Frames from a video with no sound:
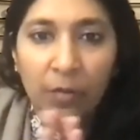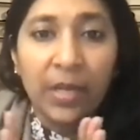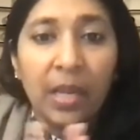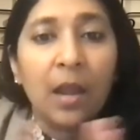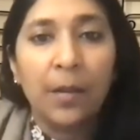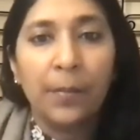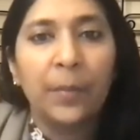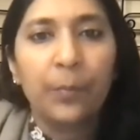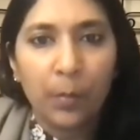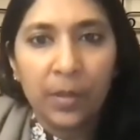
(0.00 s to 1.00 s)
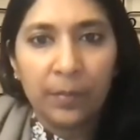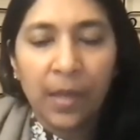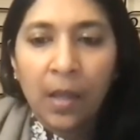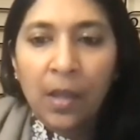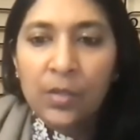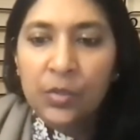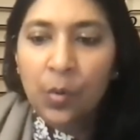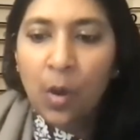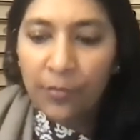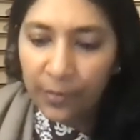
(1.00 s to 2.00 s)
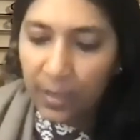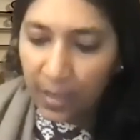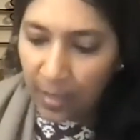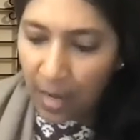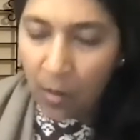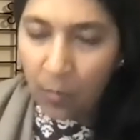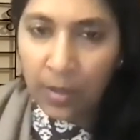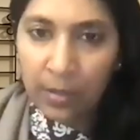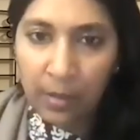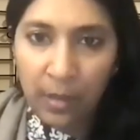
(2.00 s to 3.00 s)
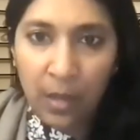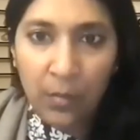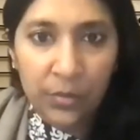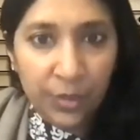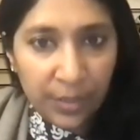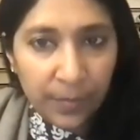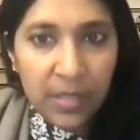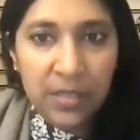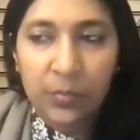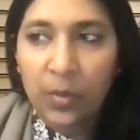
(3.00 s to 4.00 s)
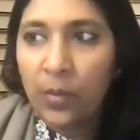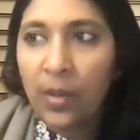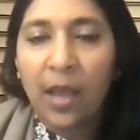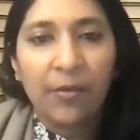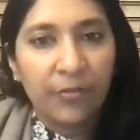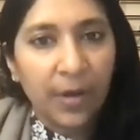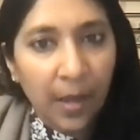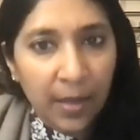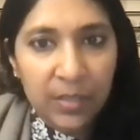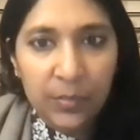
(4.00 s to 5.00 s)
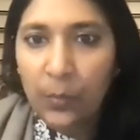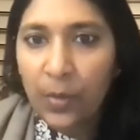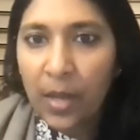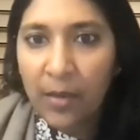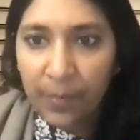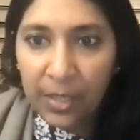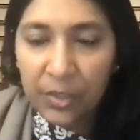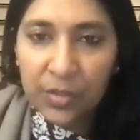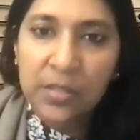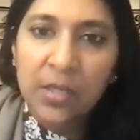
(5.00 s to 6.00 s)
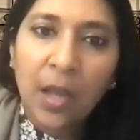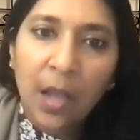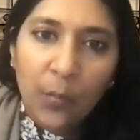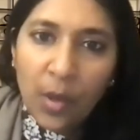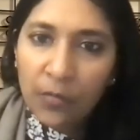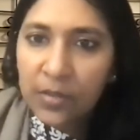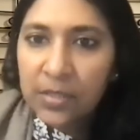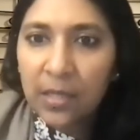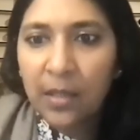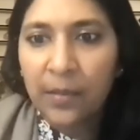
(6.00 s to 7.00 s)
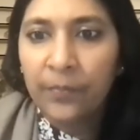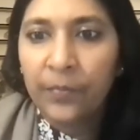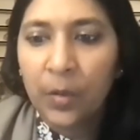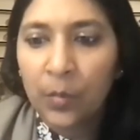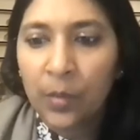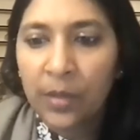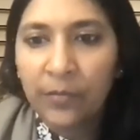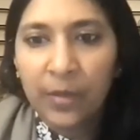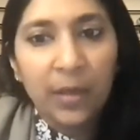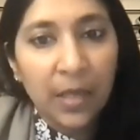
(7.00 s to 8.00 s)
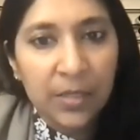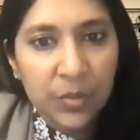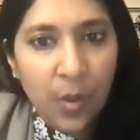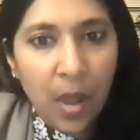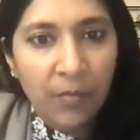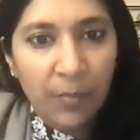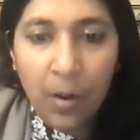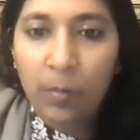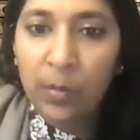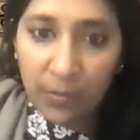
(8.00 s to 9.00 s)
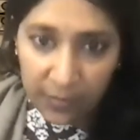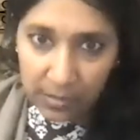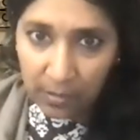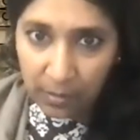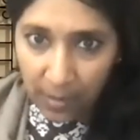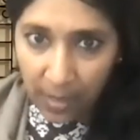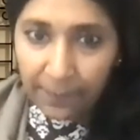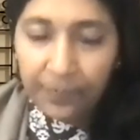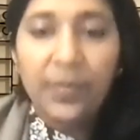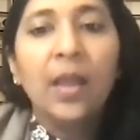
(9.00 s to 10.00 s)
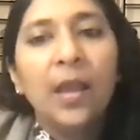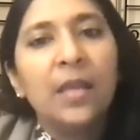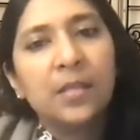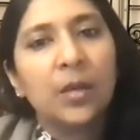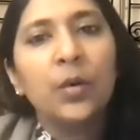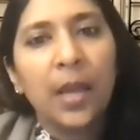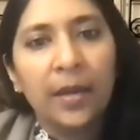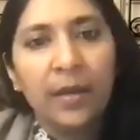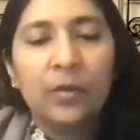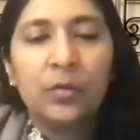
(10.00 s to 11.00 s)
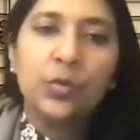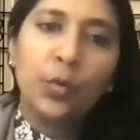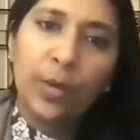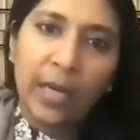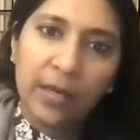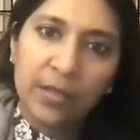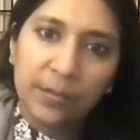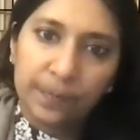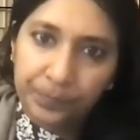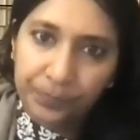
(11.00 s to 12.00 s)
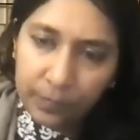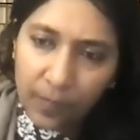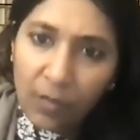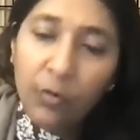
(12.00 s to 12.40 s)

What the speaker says: a karmic problem. So often in our treatments, when we have clients, when we have patients, we often tell them, if in case you have a problem of a certain type, it's a good idea to donate for